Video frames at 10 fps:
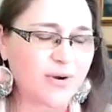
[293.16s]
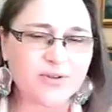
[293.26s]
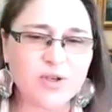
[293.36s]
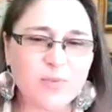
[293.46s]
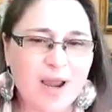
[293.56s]

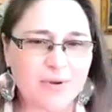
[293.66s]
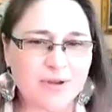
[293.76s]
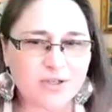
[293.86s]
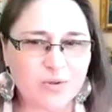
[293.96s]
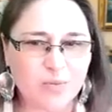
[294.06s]
super happy
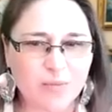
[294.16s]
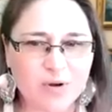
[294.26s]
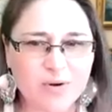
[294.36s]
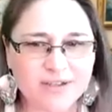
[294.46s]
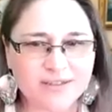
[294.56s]
to
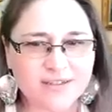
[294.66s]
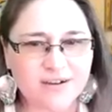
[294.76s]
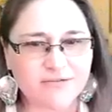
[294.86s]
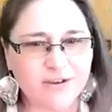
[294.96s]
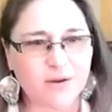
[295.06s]
promote his
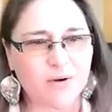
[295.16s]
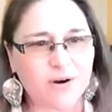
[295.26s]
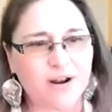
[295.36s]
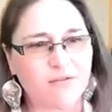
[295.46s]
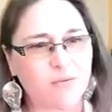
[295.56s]
stuff anywhere
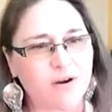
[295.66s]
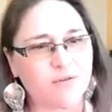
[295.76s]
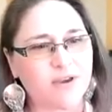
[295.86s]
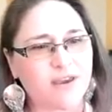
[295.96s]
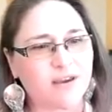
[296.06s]
and everywhere that
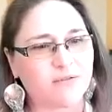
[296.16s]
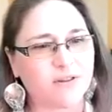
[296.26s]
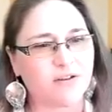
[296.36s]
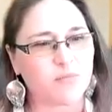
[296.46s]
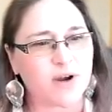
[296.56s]
we can. We
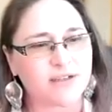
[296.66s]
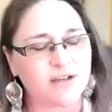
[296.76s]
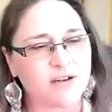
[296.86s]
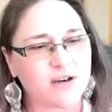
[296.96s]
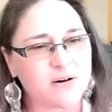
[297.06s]
love Brad
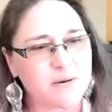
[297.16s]
down here.